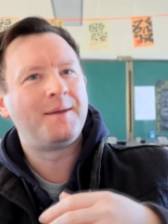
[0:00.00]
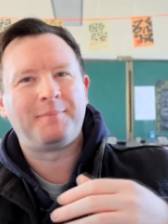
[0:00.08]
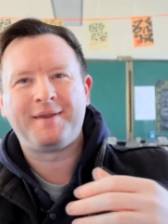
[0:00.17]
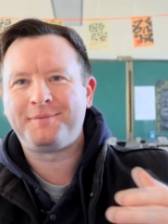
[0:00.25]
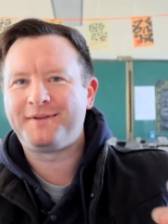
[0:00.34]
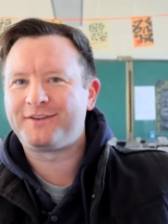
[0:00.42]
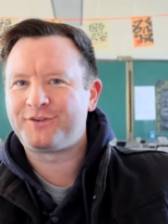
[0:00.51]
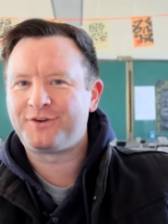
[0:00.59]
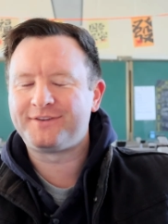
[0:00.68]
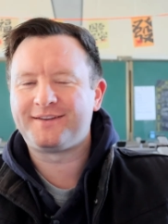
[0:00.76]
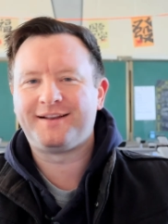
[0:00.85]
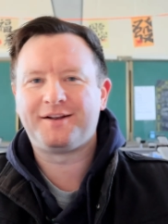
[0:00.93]
Maybe the
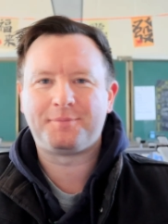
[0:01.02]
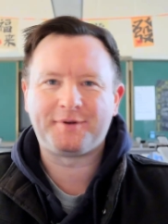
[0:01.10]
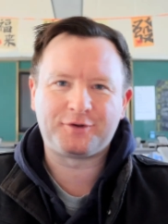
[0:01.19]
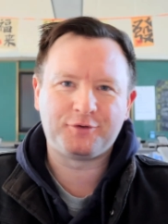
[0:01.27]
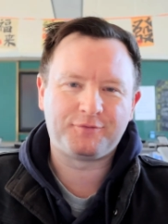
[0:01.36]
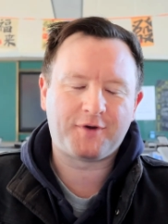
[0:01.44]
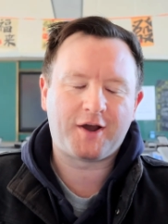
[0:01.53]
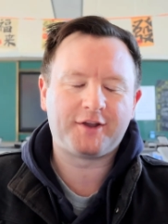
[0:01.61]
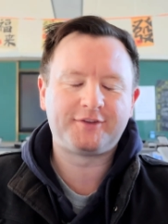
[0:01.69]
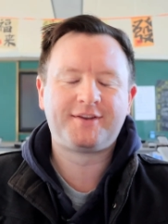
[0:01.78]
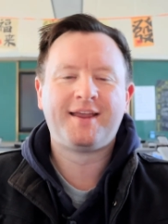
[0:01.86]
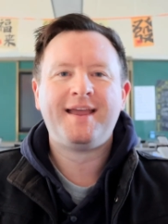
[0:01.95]
song is a little bit too
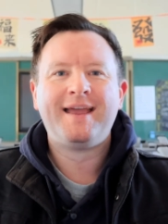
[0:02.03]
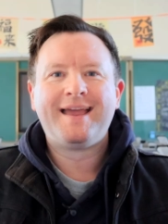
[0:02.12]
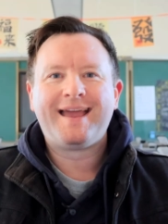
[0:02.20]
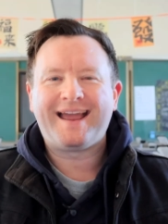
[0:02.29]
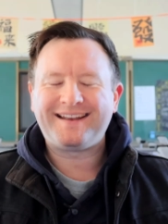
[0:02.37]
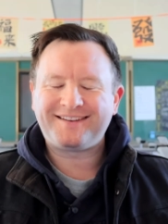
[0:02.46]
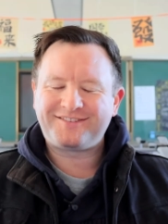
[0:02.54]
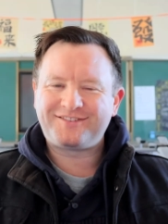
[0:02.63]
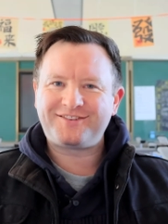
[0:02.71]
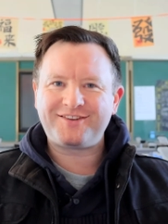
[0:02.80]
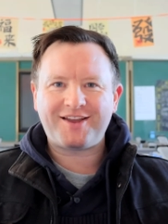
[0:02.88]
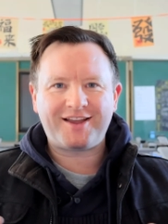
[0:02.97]
fast, and it's
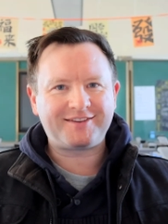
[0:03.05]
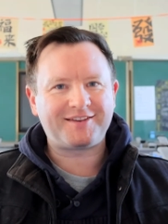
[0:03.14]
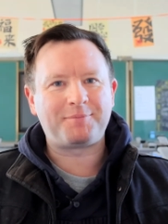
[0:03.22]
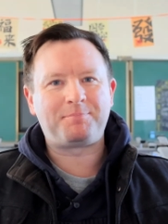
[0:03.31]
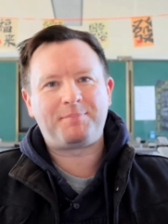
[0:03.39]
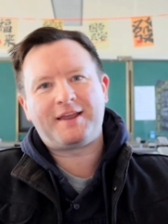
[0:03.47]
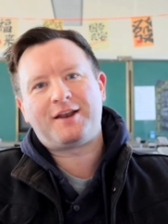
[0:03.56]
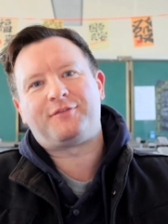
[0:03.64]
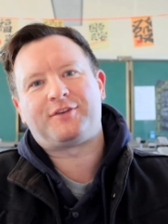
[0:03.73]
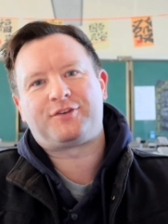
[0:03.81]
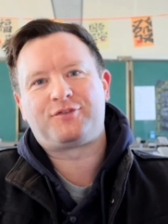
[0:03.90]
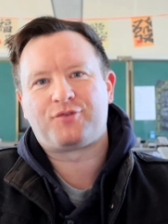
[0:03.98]
just a bit
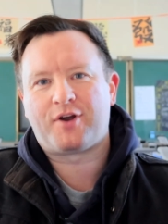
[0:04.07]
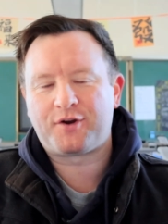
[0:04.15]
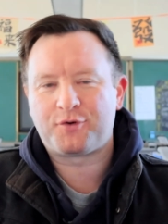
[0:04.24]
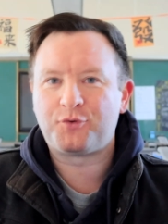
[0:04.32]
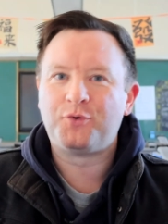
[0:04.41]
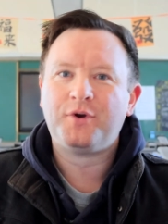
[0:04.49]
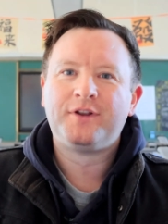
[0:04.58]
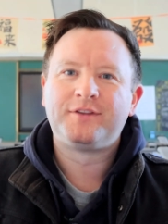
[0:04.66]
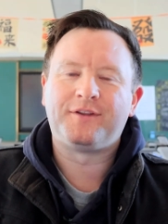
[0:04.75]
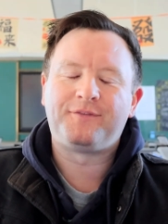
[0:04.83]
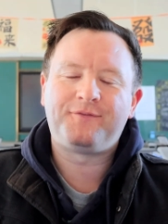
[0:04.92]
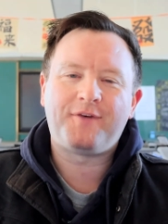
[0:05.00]
of a struggle
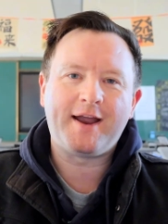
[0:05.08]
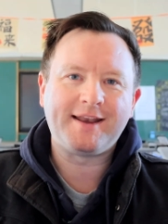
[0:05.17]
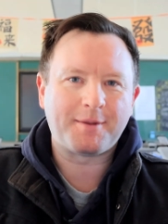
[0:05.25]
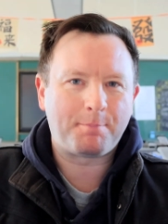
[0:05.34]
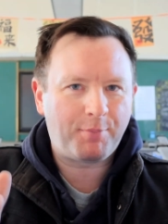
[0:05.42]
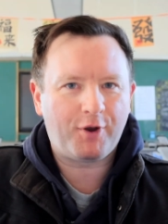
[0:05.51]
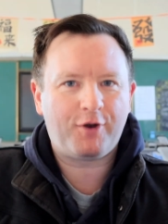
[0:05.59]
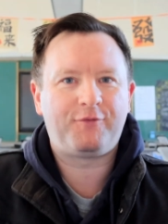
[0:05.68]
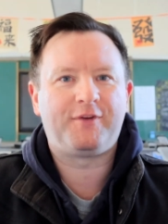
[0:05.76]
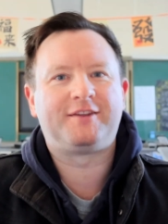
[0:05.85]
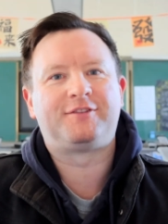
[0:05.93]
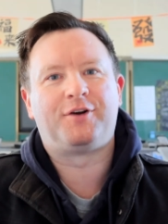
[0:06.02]
to find the
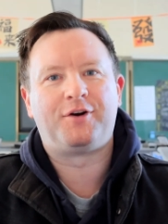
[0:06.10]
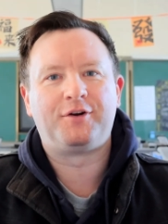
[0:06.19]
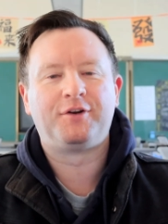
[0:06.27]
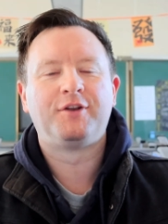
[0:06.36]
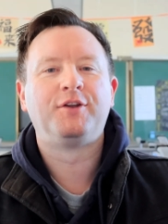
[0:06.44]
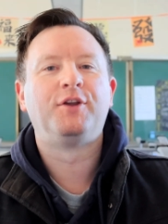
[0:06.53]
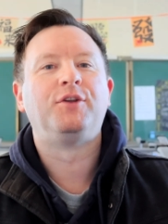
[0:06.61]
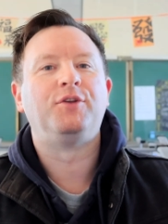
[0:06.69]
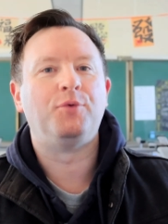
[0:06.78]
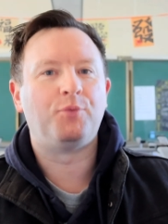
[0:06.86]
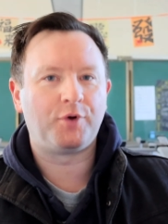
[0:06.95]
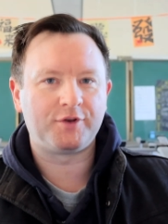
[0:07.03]
perfect song
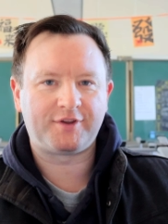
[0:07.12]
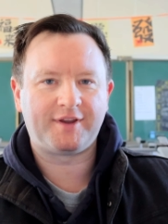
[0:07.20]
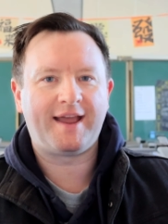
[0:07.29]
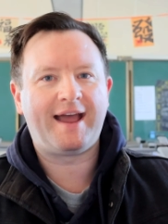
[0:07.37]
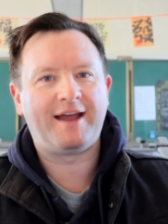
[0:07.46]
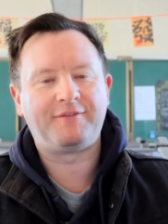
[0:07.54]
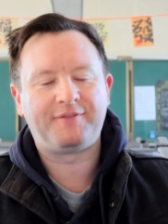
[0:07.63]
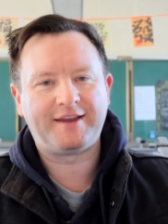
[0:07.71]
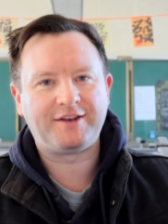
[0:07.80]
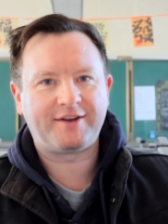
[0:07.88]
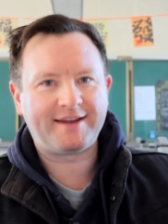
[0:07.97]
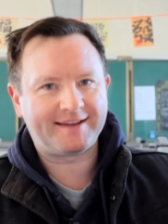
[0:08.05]
you want to have
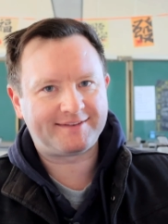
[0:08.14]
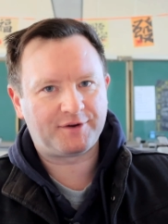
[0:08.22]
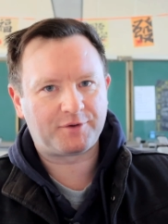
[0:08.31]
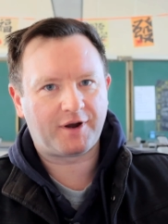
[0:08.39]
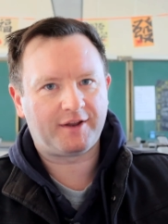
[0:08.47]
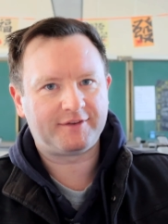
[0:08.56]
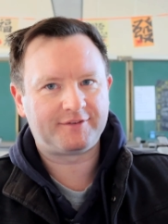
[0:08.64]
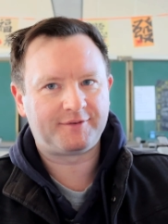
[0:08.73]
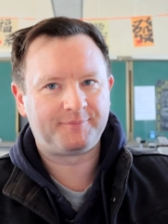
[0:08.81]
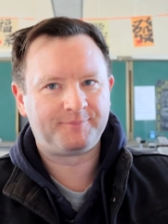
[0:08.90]
in your ESL class.